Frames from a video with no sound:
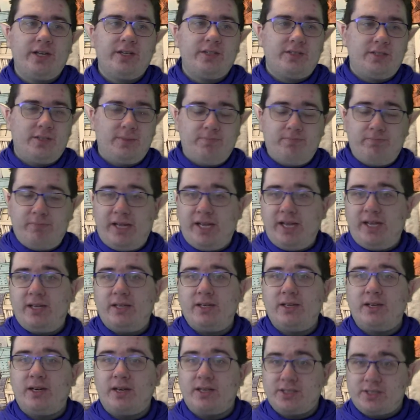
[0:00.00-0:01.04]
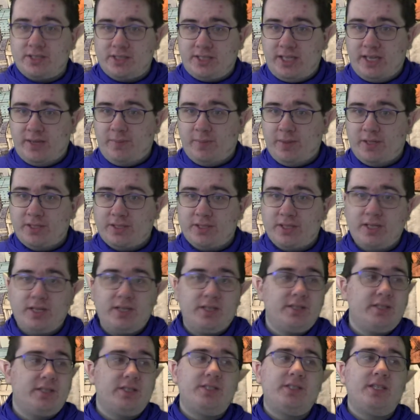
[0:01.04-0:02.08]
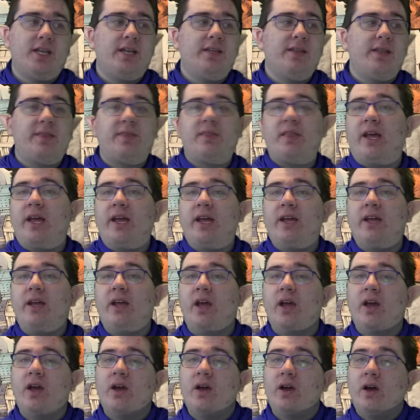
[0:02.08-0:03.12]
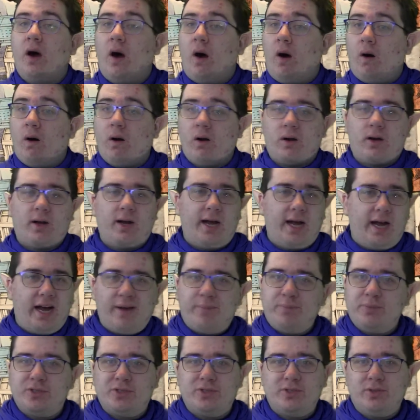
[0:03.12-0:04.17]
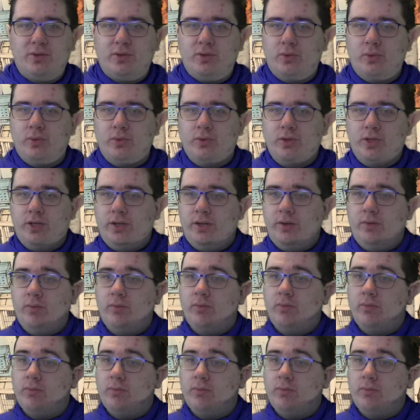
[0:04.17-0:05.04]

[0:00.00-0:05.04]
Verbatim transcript: to make a statement to say that they are absolutely